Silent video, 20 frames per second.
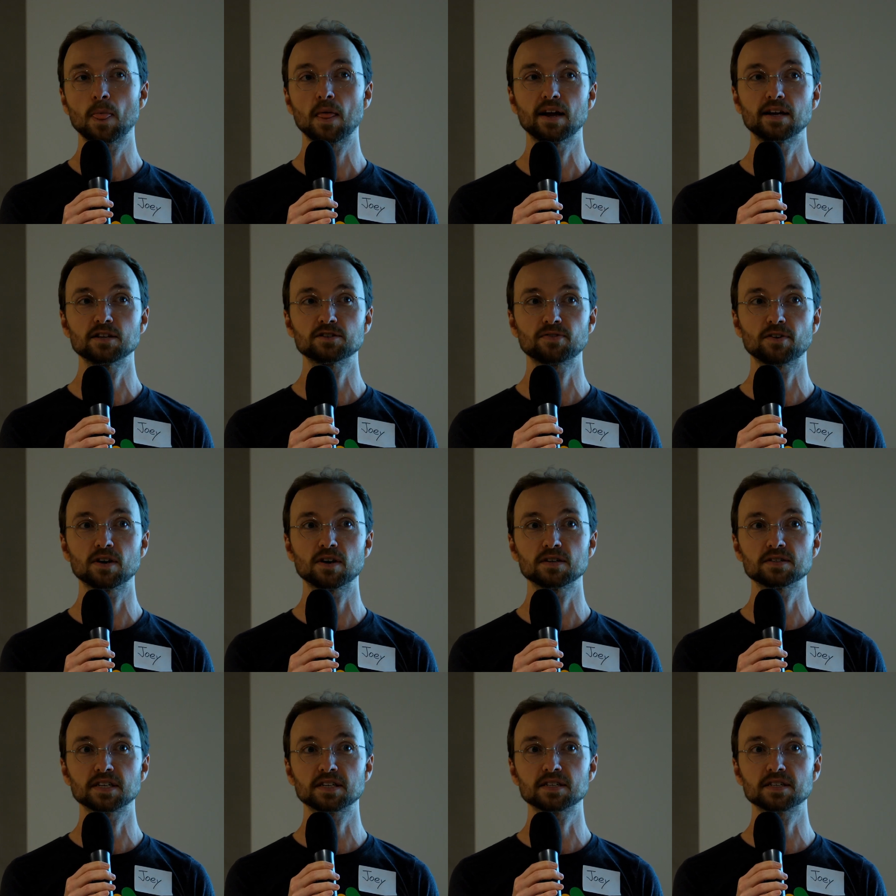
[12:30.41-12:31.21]
As
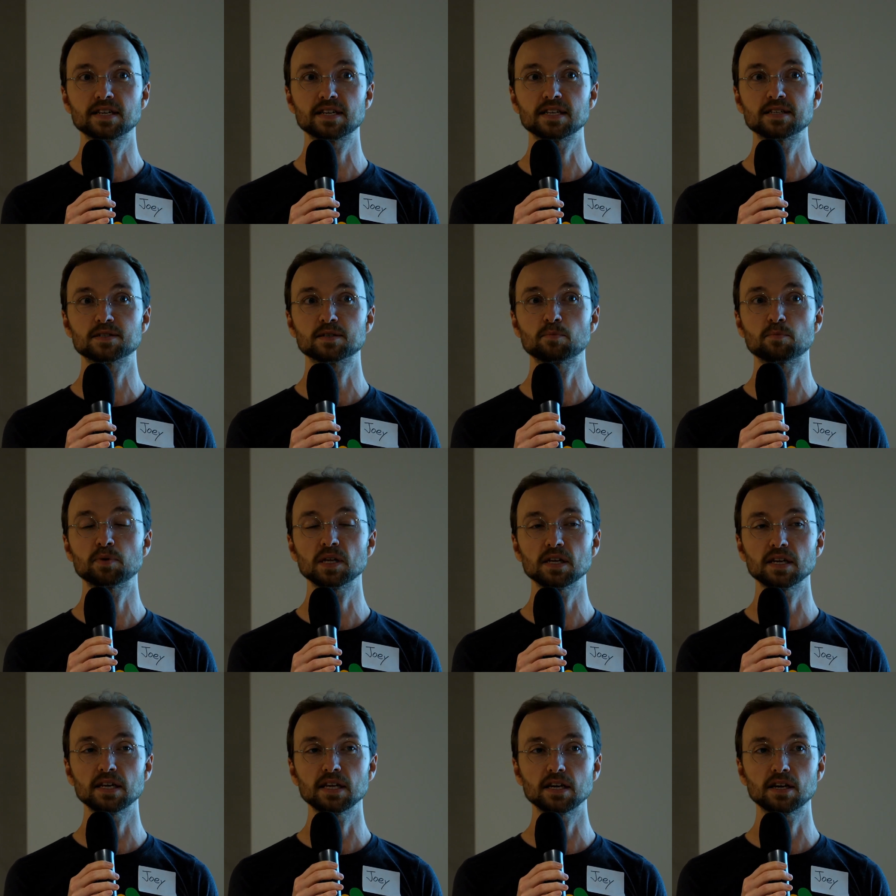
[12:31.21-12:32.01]
far as
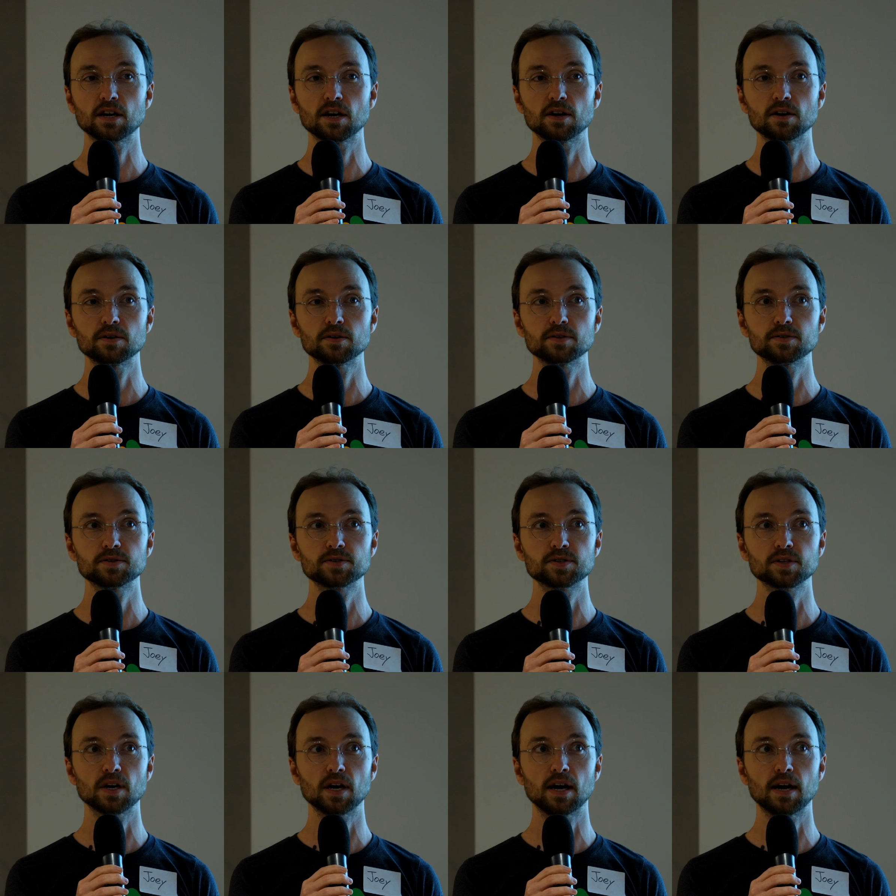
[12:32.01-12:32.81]
extensibility
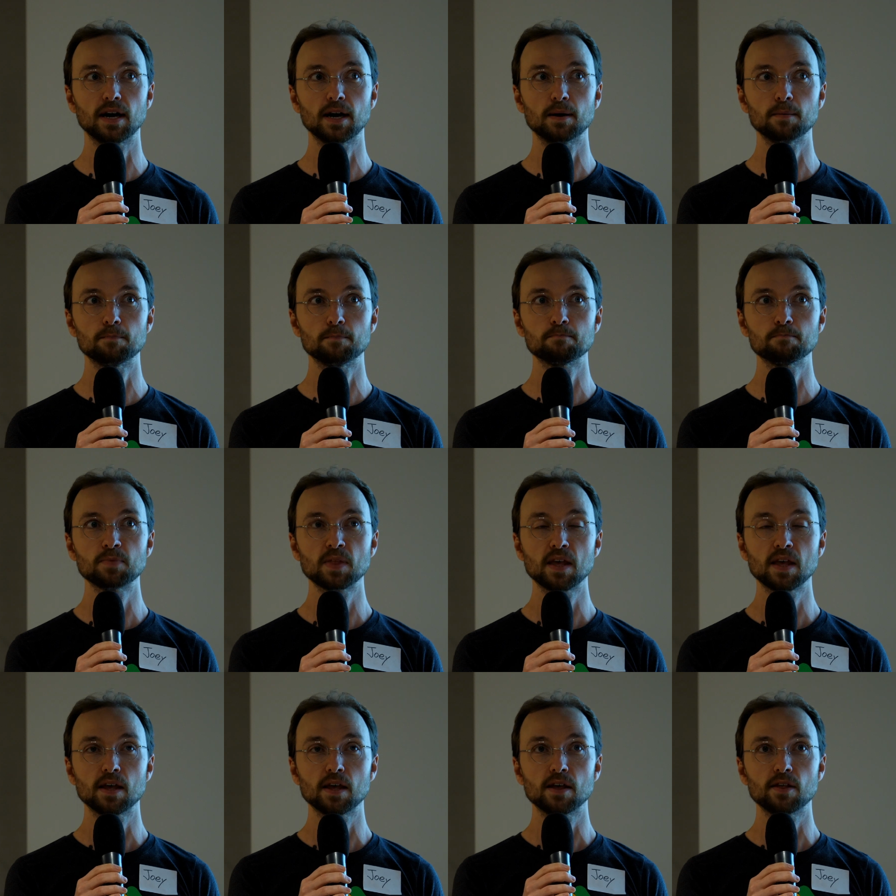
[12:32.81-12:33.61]
goes,
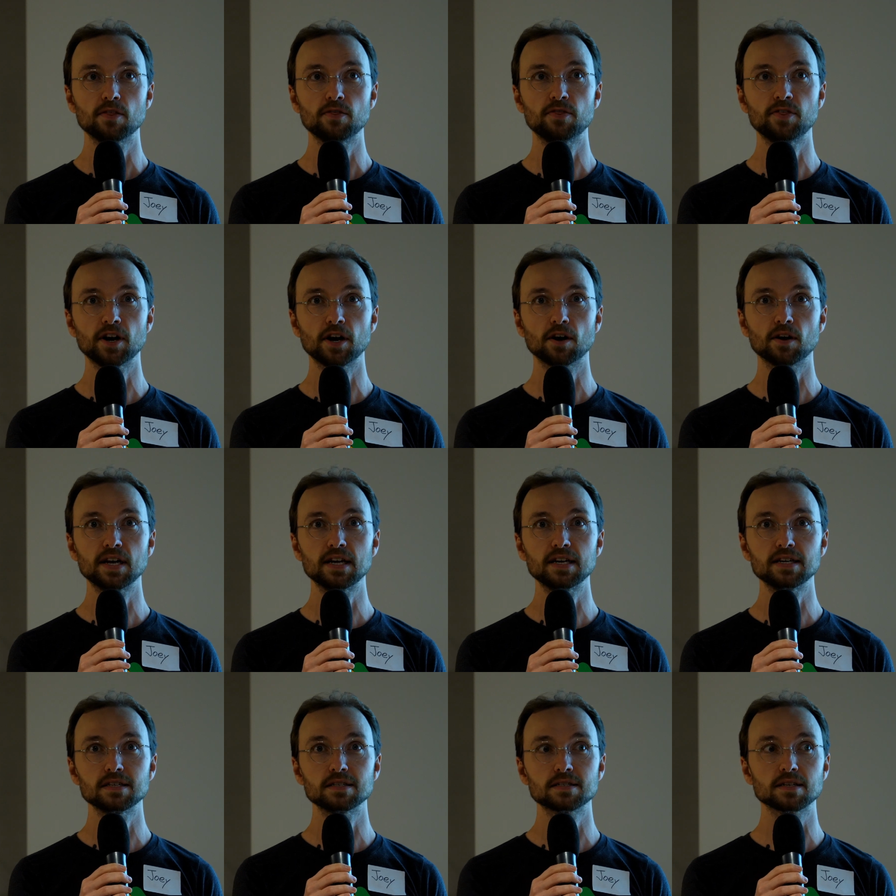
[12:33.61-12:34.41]
there
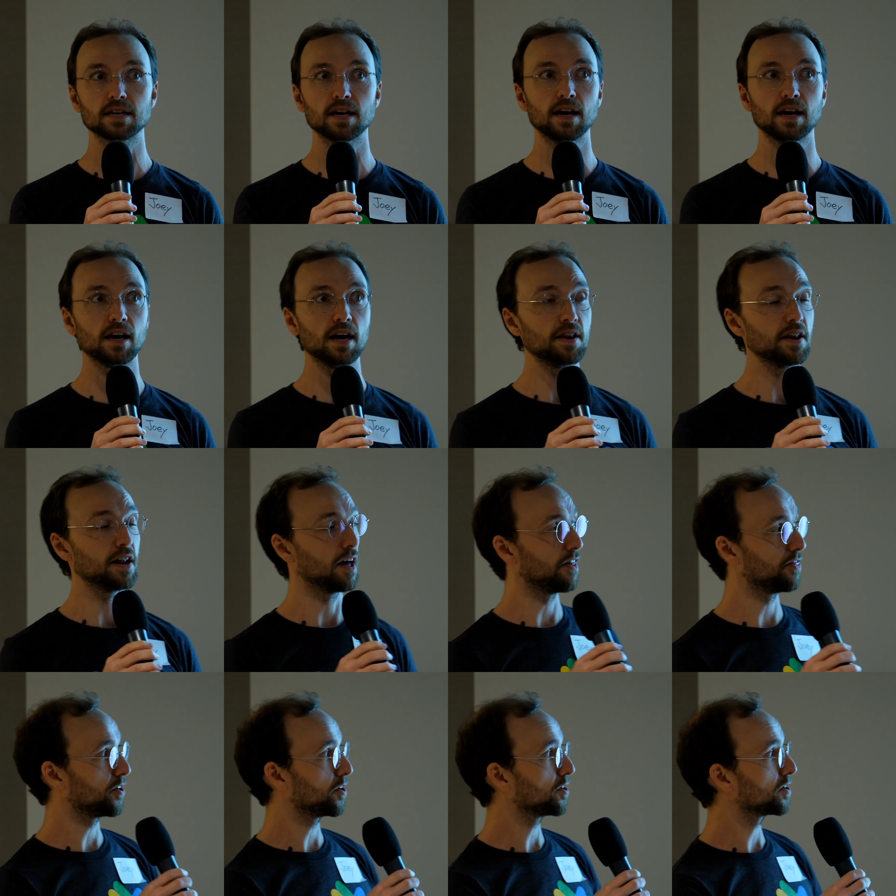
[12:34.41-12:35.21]
is
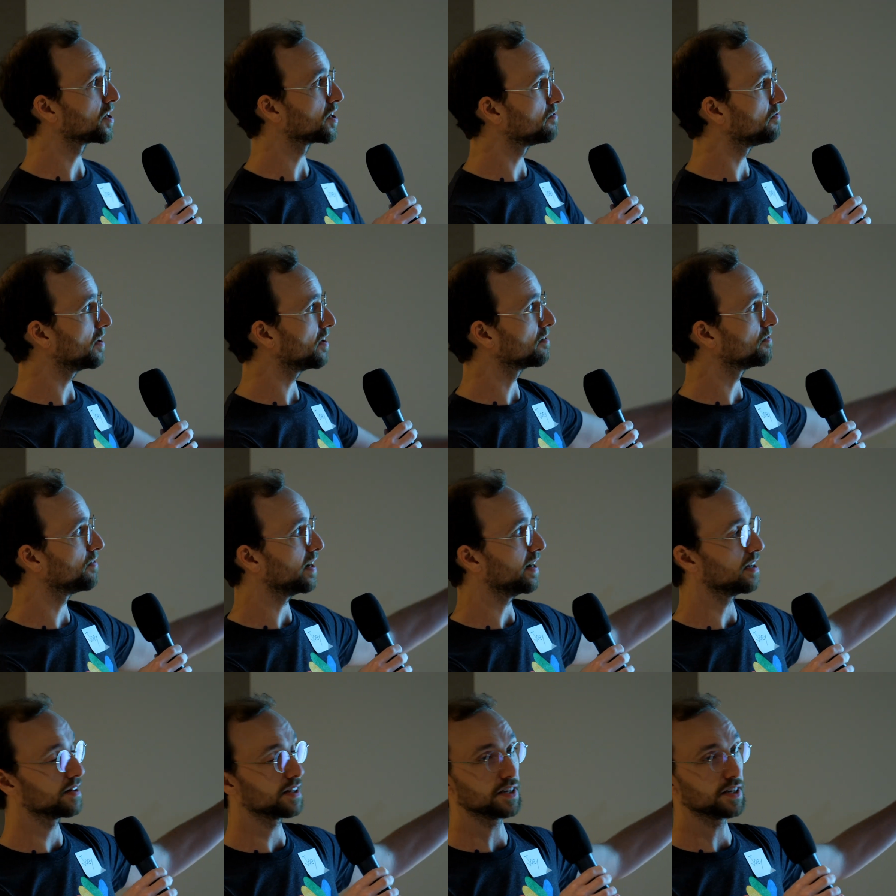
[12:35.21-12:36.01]
a third config
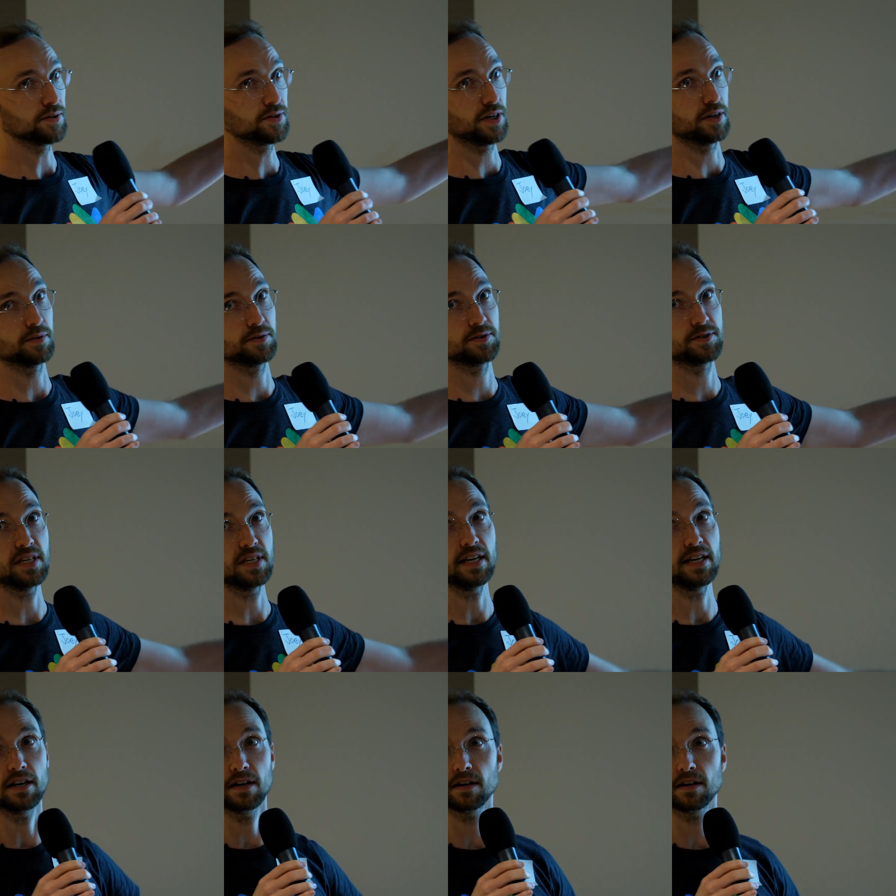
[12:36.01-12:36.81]
file that you don't
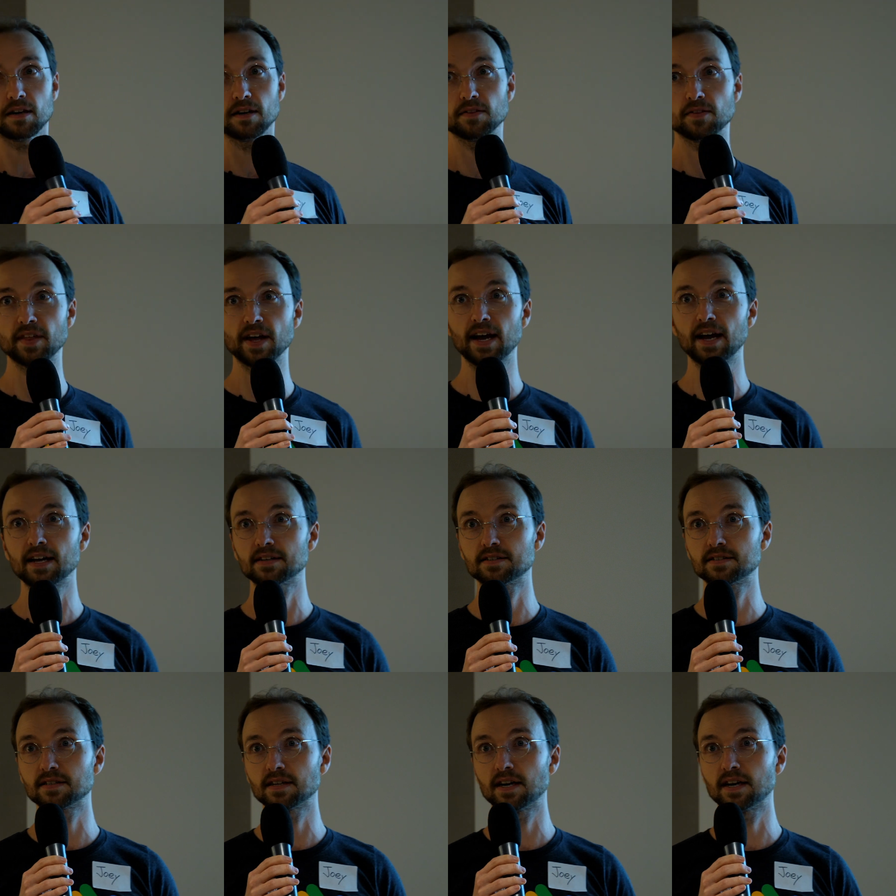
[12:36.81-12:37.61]
see here
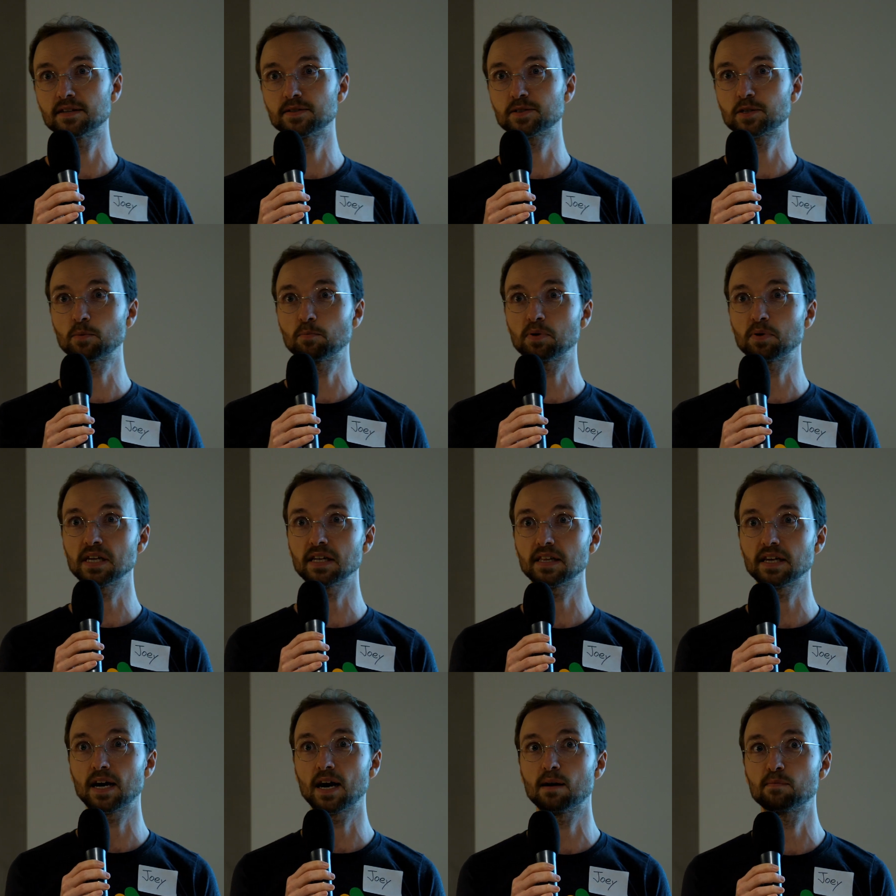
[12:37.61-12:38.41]
that is
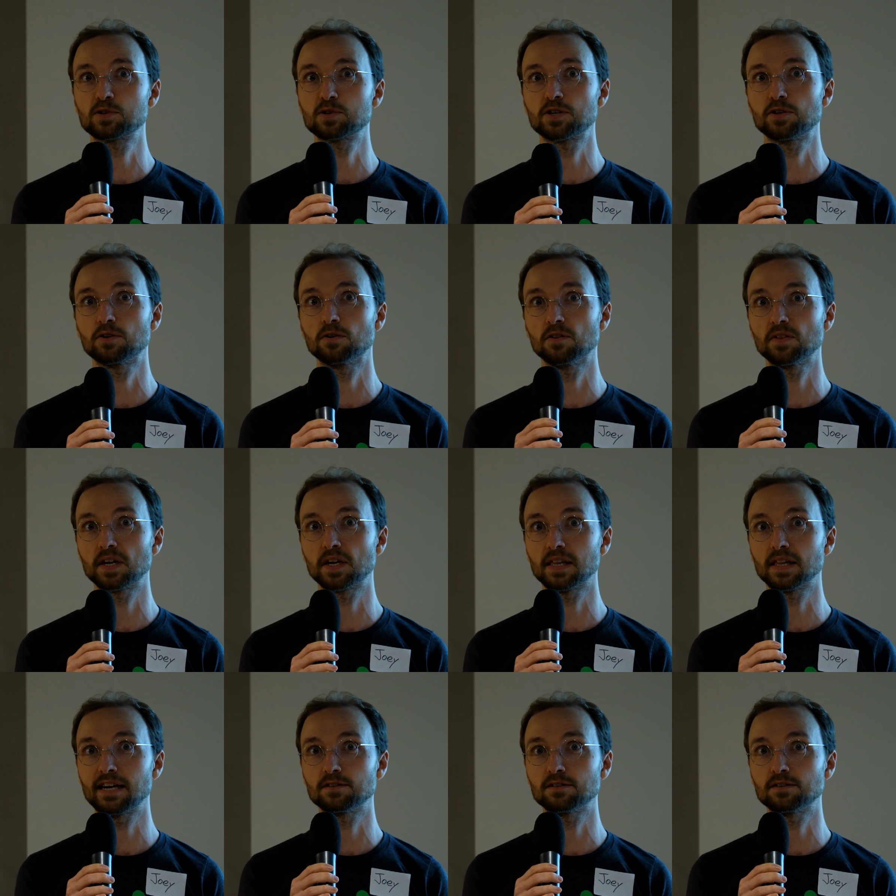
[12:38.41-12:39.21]
completely optional that
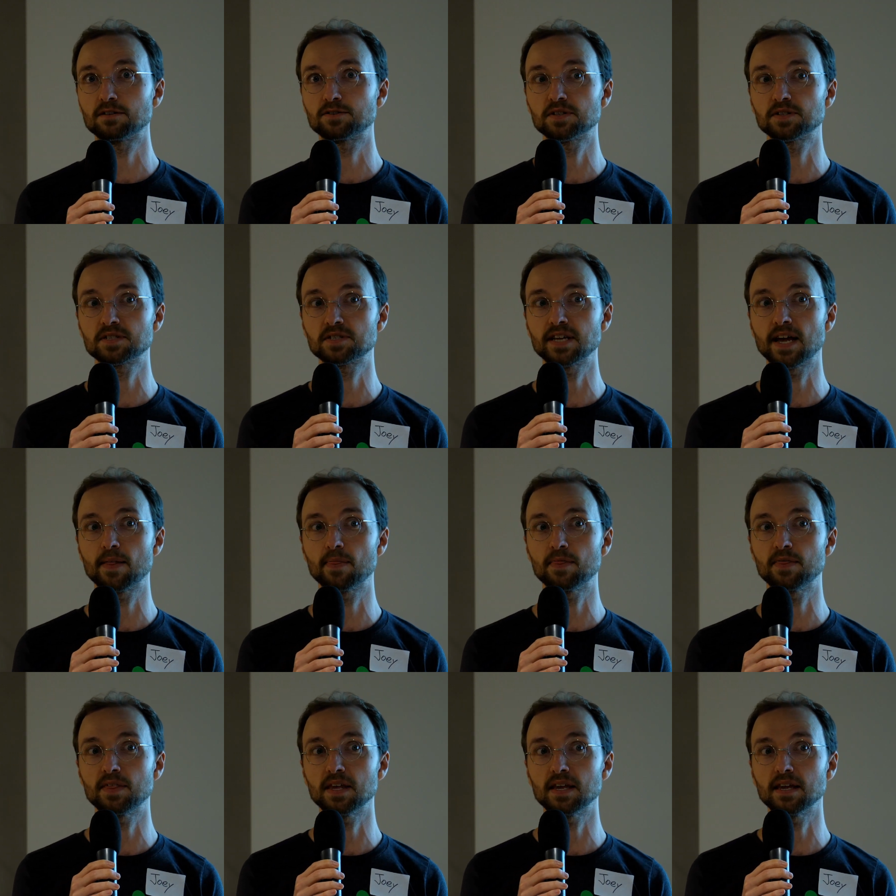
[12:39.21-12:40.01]
allows you to
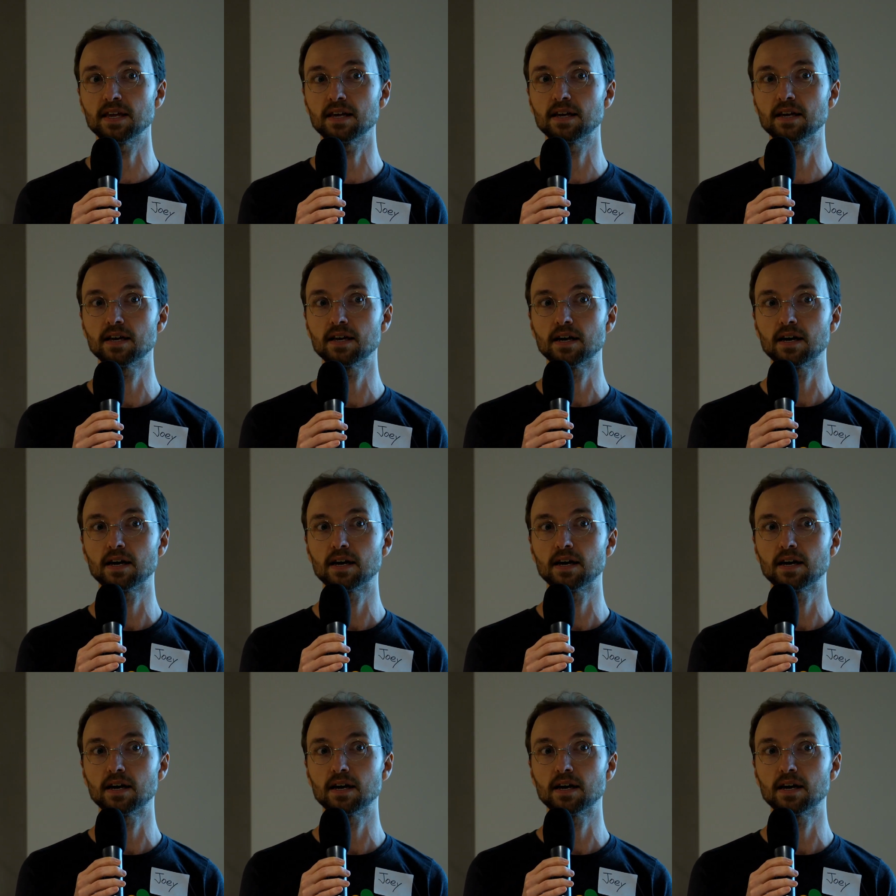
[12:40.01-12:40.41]
set the